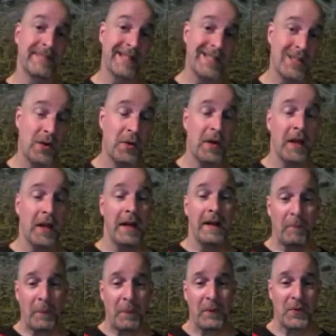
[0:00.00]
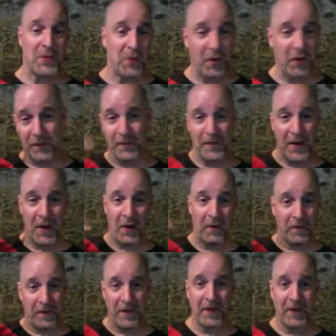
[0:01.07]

So it was sort of, you know, fun